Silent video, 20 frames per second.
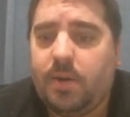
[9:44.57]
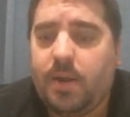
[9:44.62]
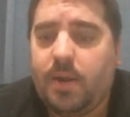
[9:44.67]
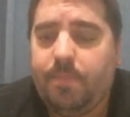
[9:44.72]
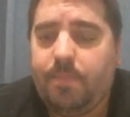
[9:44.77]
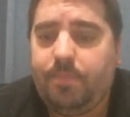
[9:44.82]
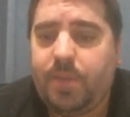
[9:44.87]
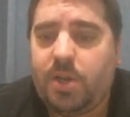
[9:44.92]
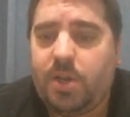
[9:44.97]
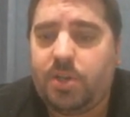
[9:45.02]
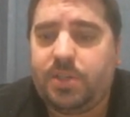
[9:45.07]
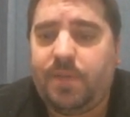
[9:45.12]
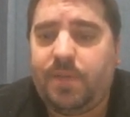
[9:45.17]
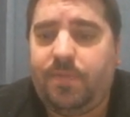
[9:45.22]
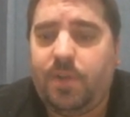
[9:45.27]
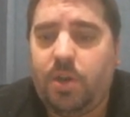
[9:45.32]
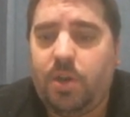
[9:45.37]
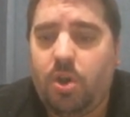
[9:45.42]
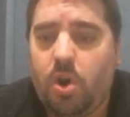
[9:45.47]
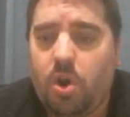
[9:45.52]
Because
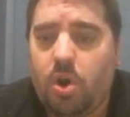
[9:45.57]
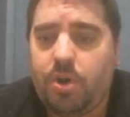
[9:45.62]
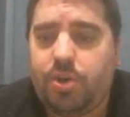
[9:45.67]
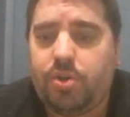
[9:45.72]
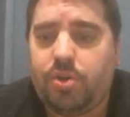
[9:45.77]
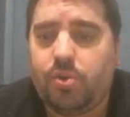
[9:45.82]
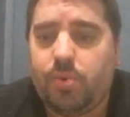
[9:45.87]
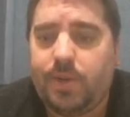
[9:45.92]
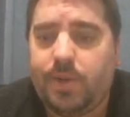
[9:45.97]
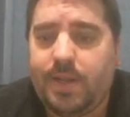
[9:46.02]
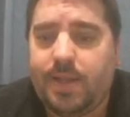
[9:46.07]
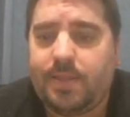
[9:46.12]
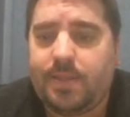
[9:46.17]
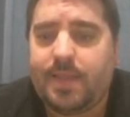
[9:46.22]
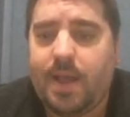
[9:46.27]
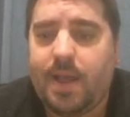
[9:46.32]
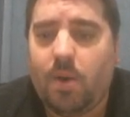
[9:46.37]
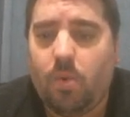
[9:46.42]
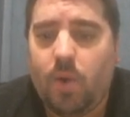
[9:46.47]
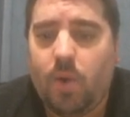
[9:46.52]
if you're not doing it
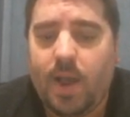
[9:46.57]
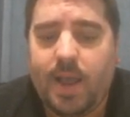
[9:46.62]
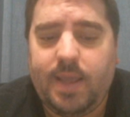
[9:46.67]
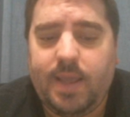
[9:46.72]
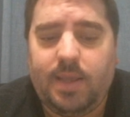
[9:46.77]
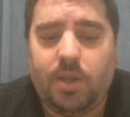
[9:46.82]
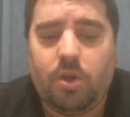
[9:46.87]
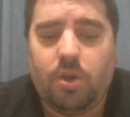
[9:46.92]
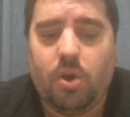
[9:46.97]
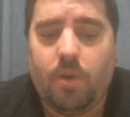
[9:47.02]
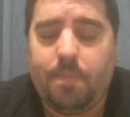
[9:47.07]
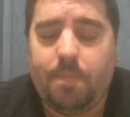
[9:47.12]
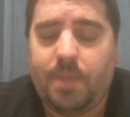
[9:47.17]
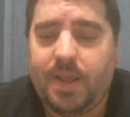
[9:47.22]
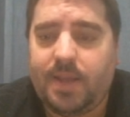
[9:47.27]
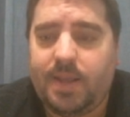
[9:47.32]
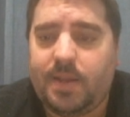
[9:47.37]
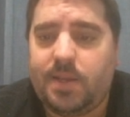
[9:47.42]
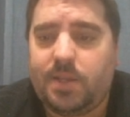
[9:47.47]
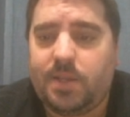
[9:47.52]
that way, you're not
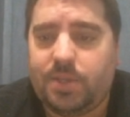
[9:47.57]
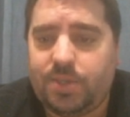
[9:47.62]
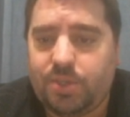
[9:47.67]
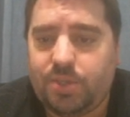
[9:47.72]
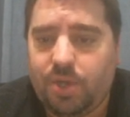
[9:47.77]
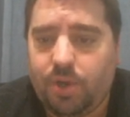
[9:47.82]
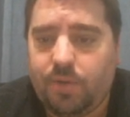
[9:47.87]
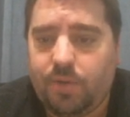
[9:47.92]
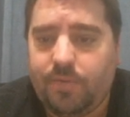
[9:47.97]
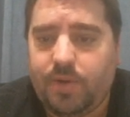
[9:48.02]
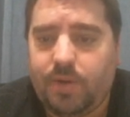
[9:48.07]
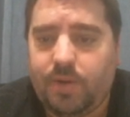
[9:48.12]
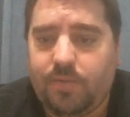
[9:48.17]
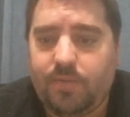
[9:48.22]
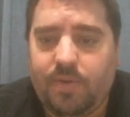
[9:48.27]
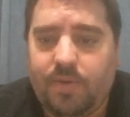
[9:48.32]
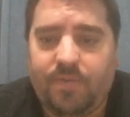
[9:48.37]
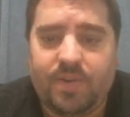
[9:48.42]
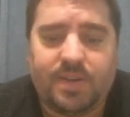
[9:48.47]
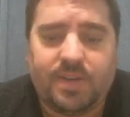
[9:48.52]
being conservative.
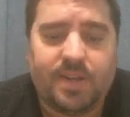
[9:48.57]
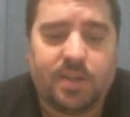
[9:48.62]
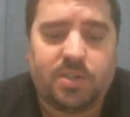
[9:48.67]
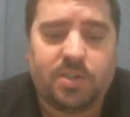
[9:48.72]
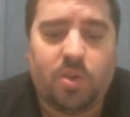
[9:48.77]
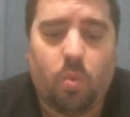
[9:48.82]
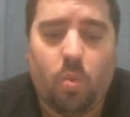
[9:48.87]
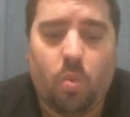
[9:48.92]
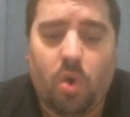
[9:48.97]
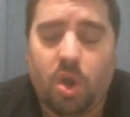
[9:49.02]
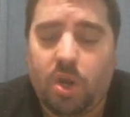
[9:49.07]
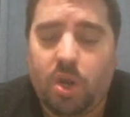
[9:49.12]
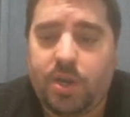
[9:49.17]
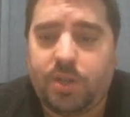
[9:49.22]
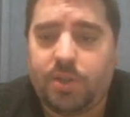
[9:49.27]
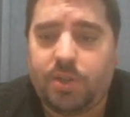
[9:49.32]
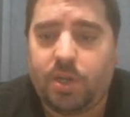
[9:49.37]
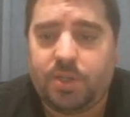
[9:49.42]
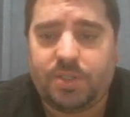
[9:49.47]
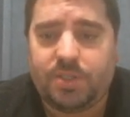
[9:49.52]
If it doesn't work
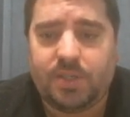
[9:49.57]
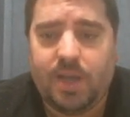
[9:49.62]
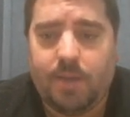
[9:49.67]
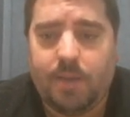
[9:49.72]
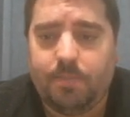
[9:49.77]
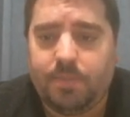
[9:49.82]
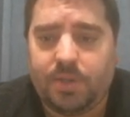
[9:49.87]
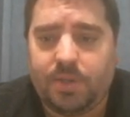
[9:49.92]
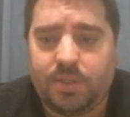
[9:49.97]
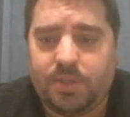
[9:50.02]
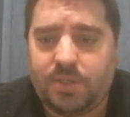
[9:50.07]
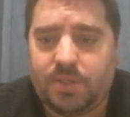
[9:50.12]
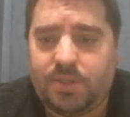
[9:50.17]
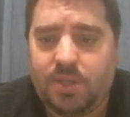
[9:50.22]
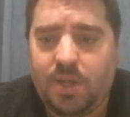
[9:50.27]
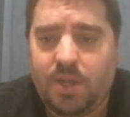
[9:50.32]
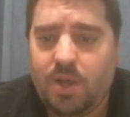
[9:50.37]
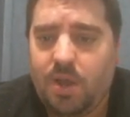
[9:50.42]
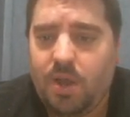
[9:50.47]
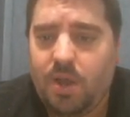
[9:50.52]
at those numbers
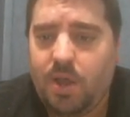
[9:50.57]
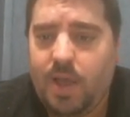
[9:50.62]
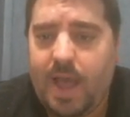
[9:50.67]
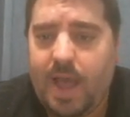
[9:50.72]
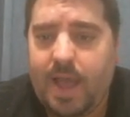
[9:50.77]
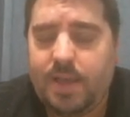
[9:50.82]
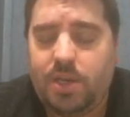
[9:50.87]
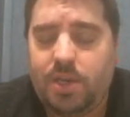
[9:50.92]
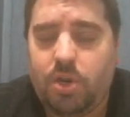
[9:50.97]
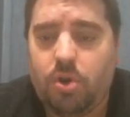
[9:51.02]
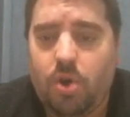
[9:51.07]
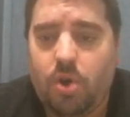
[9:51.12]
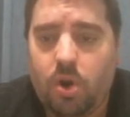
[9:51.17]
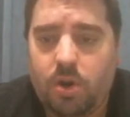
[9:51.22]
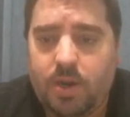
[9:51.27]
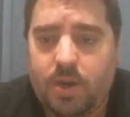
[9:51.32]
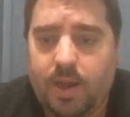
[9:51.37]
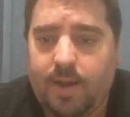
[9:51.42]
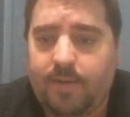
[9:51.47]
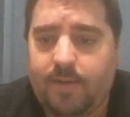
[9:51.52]
and you're
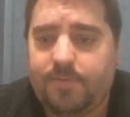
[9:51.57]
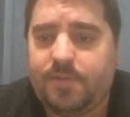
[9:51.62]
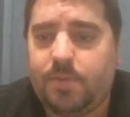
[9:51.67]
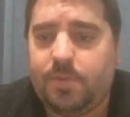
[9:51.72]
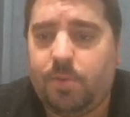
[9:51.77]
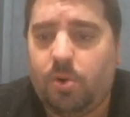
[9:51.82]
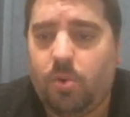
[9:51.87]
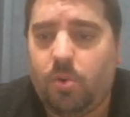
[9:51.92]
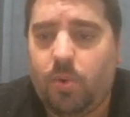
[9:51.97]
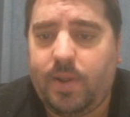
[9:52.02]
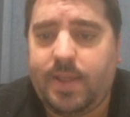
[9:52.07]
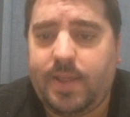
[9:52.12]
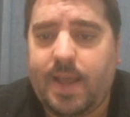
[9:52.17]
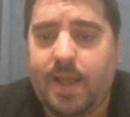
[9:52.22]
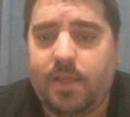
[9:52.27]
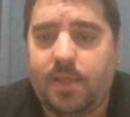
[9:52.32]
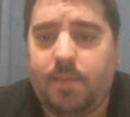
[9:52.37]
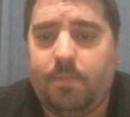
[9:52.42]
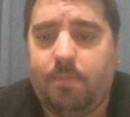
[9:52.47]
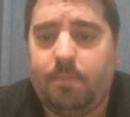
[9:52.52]
not comfortable with
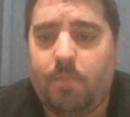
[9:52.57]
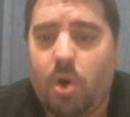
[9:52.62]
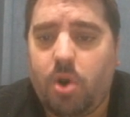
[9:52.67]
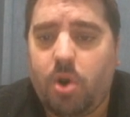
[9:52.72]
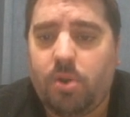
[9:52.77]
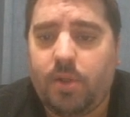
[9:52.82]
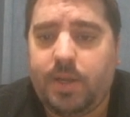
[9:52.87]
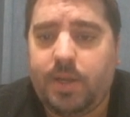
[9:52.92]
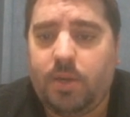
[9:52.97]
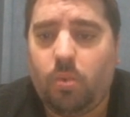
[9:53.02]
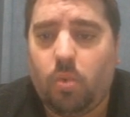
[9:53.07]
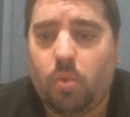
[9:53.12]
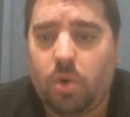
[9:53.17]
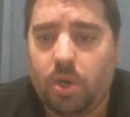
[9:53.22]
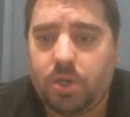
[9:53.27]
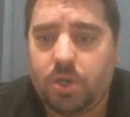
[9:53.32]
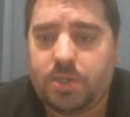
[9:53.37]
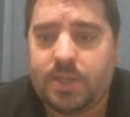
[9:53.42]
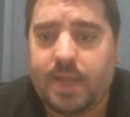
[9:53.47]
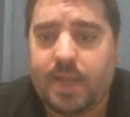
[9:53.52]
how the modeling
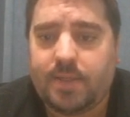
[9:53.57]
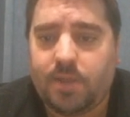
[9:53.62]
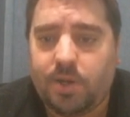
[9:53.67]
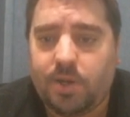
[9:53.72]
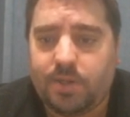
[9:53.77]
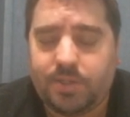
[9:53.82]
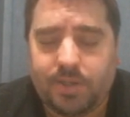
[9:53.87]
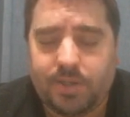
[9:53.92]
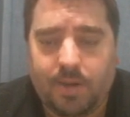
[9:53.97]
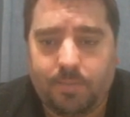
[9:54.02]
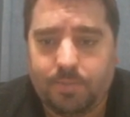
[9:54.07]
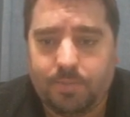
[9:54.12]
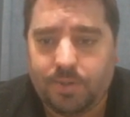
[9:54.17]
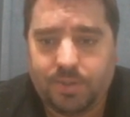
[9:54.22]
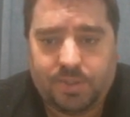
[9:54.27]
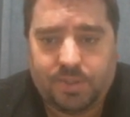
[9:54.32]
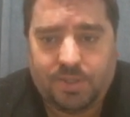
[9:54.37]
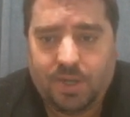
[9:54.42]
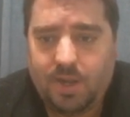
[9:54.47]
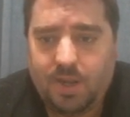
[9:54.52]
works at those
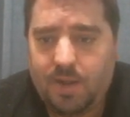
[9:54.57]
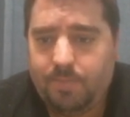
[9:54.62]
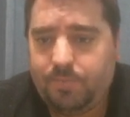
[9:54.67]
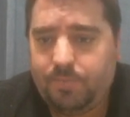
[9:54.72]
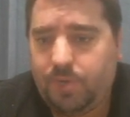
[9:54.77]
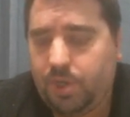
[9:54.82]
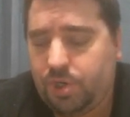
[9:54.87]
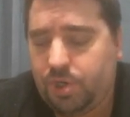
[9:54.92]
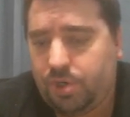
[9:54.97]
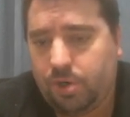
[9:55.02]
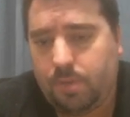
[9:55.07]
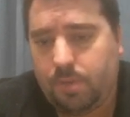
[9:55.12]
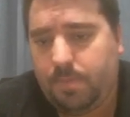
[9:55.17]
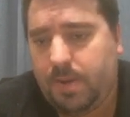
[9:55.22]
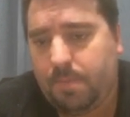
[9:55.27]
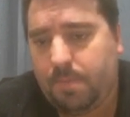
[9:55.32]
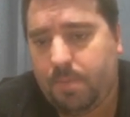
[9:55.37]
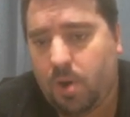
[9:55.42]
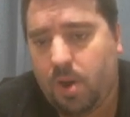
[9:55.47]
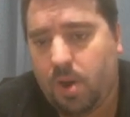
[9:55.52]
numbers, you shouldn't
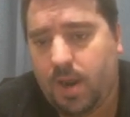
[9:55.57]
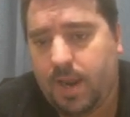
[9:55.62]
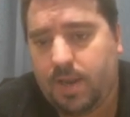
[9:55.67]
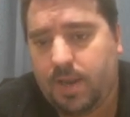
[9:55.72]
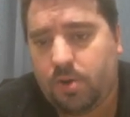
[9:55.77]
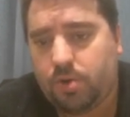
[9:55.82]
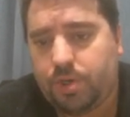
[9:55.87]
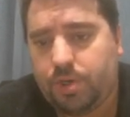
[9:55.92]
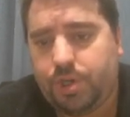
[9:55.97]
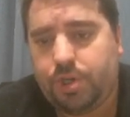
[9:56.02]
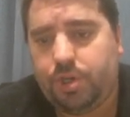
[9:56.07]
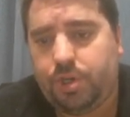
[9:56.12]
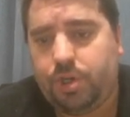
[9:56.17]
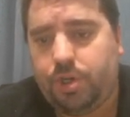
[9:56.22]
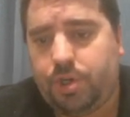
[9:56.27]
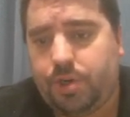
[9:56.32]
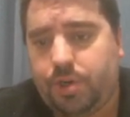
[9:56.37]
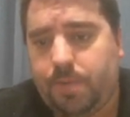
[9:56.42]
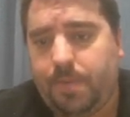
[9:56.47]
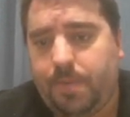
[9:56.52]
be buying, or
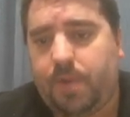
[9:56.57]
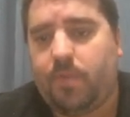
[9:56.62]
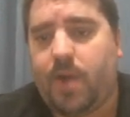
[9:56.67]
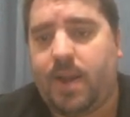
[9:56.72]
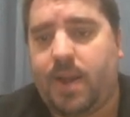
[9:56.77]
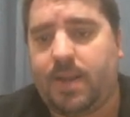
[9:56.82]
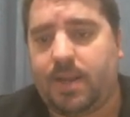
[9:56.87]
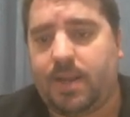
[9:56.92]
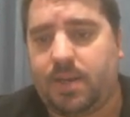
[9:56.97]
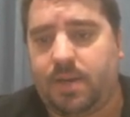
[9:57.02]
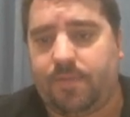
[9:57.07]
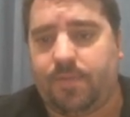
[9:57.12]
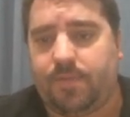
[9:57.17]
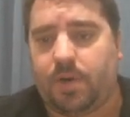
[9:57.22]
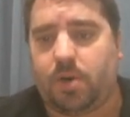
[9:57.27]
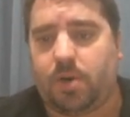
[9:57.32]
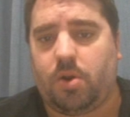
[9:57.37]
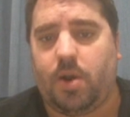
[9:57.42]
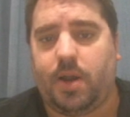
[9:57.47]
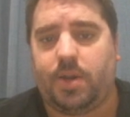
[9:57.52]
you should be running a
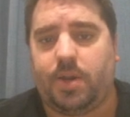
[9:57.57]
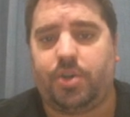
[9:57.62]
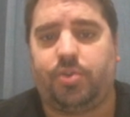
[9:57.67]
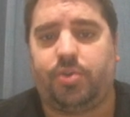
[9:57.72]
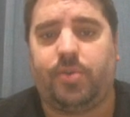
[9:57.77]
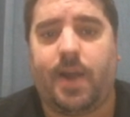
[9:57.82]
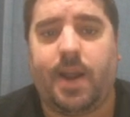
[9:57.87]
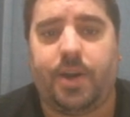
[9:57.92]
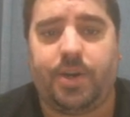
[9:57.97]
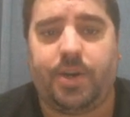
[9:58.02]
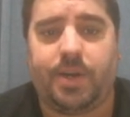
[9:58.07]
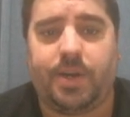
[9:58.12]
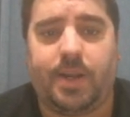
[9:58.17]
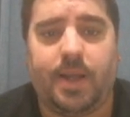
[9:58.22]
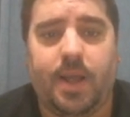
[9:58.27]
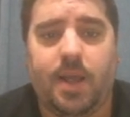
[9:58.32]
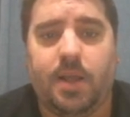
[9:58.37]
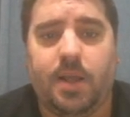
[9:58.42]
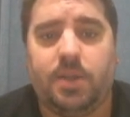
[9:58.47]
different kind of strategy.